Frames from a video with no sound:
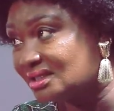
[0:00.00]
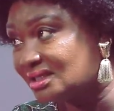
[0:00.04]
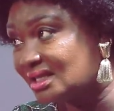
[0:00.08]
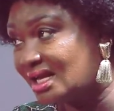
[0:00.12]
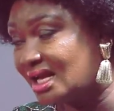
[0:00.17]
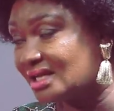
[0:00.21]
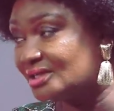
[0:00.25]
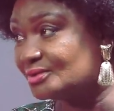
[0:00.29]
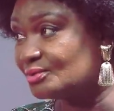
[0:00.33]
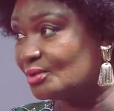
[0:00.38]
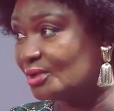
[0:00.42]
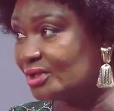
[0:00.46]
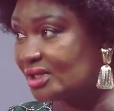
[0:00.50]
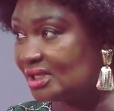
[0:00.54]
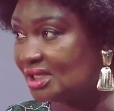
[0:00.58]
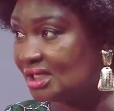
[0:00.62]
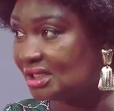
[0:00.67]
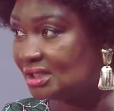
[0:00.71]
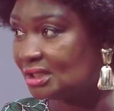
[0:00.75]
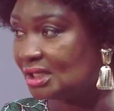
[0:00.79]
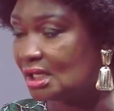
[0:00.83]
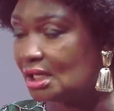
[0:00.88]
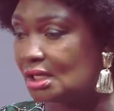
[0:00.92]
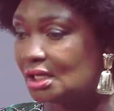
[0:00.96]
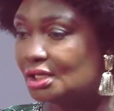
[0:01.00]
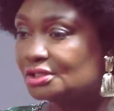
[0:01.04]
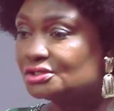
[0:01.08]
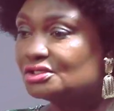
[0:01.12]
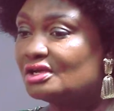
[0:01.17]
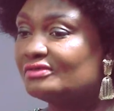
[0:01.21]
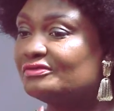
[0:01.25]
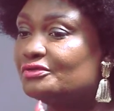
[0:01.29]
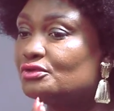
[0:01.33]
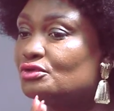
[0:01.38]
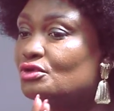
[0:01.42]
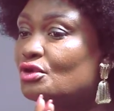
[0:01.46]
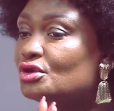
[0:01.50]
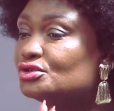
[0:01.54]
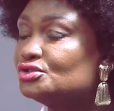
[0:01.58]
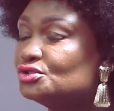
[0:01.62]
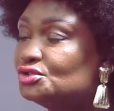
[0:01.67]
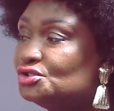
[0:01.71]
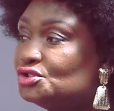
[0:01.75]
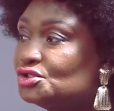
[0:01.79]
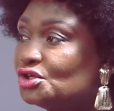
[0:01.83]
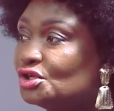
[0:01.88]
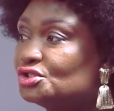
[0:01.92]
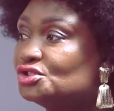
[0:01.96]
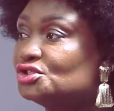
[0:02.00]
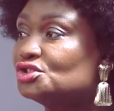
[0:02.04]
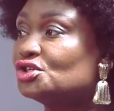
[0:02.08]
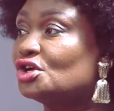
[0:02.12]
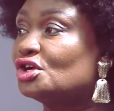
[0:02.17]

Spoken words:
That's one thing. So if you go to church,